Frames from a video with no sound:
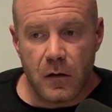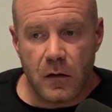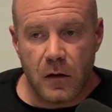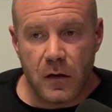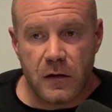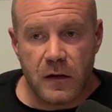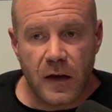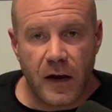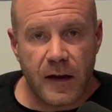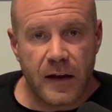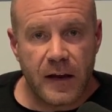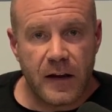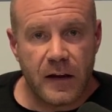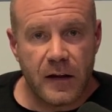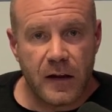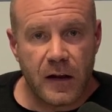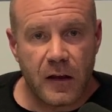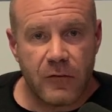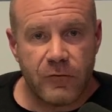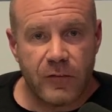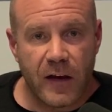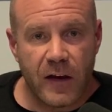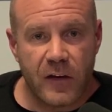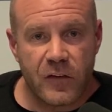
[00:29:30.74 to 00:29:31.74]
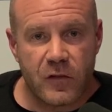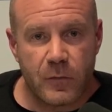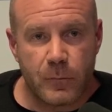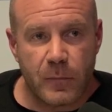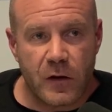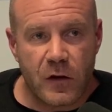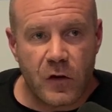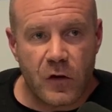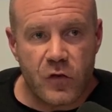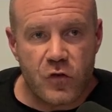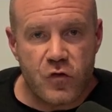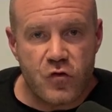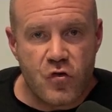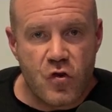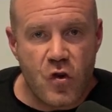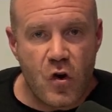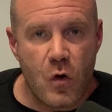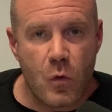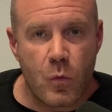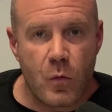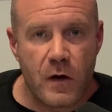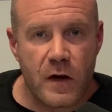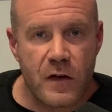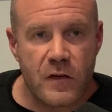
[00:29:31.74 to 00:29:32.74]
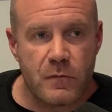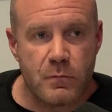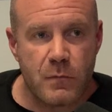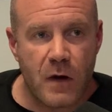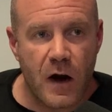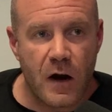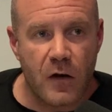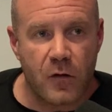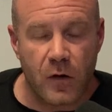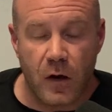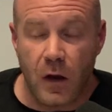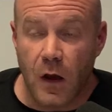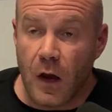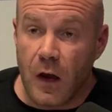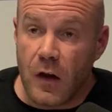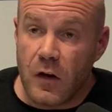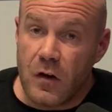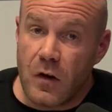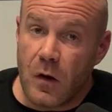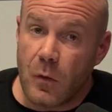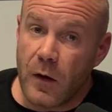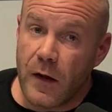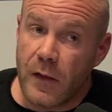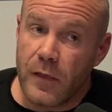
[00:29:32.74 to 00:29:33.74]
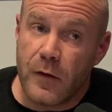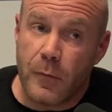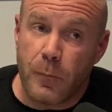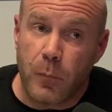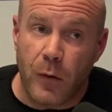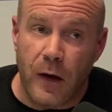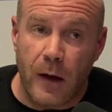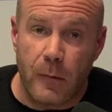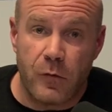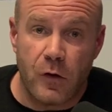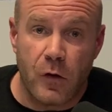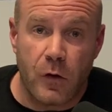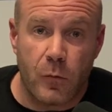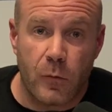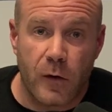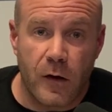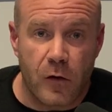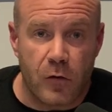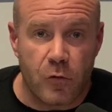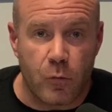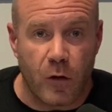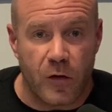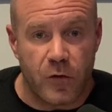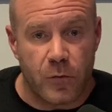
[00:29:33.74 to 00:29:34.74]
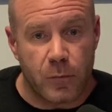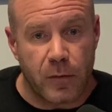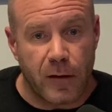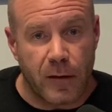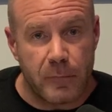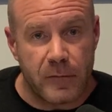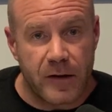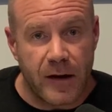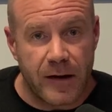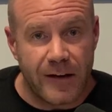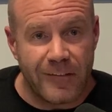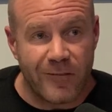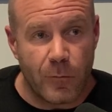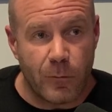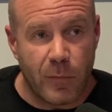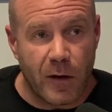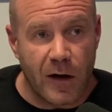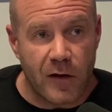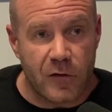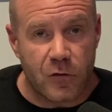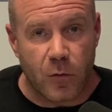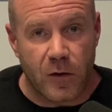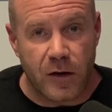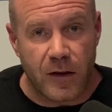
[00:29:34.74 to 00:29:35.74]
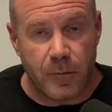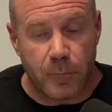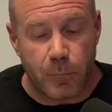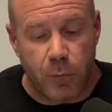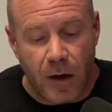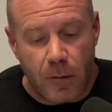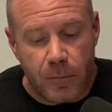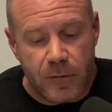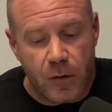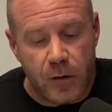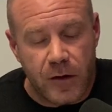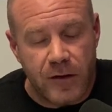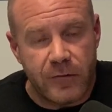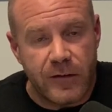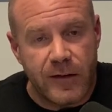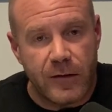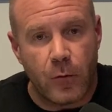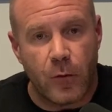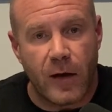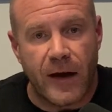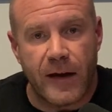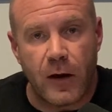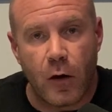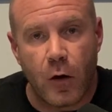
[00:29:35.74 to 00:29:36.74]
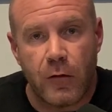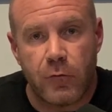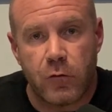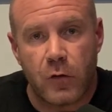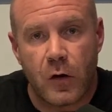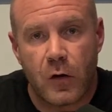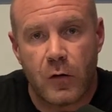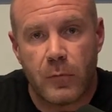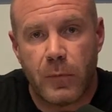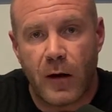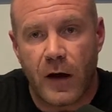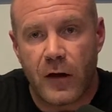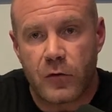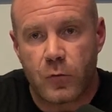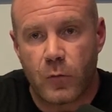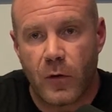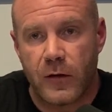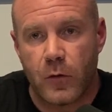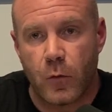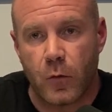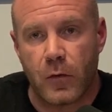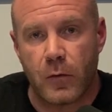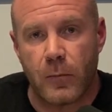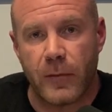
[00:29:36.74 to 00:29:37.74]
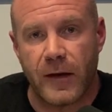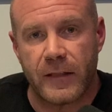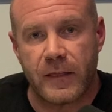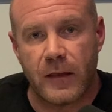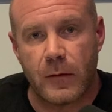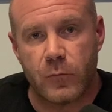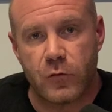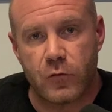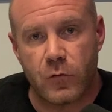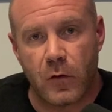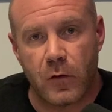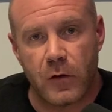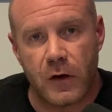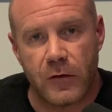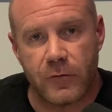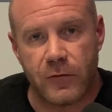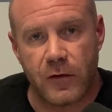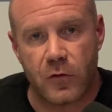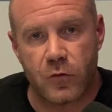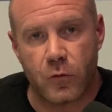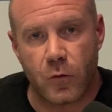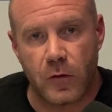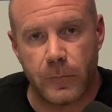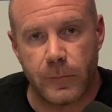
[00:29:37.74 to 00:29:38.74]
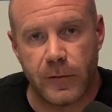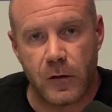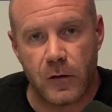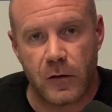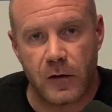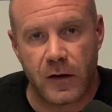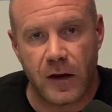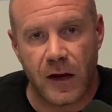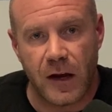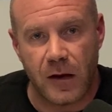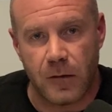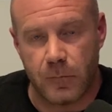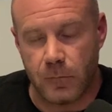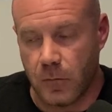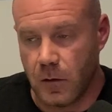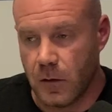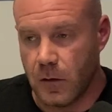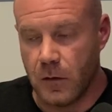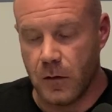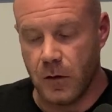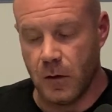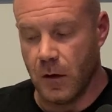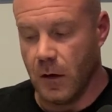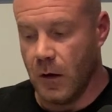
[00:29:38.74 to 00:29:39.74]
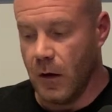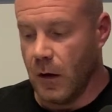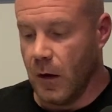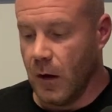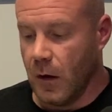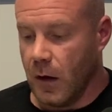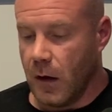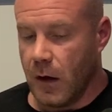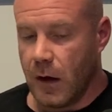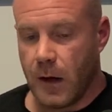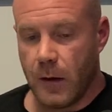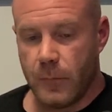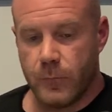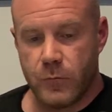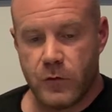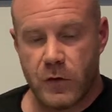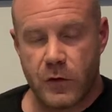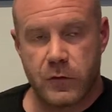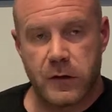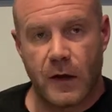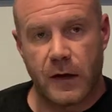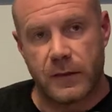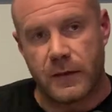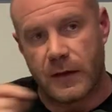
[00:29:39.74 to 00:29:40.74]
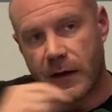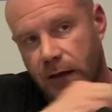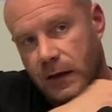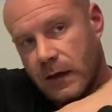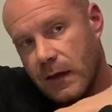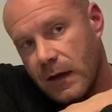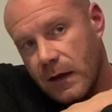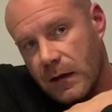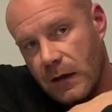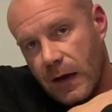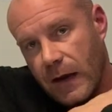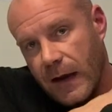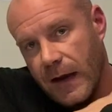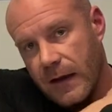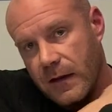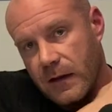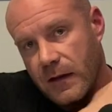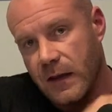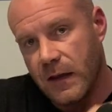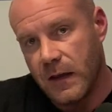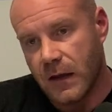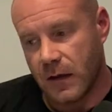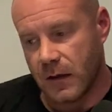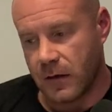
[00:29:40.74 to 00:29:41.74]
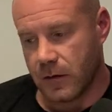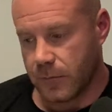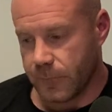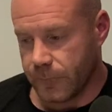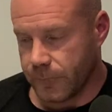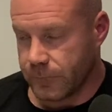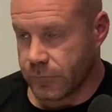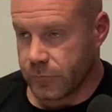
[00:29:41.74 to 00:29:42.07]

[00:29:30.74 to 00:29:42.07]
and not getting any faster because no one's monitoring? You know what? They're probably doing regular squats, probably not even box squatting, and probably don't even know how to overload box squat in order to make them strong enough in a shorter period of time. Just like that kid, I had the kid.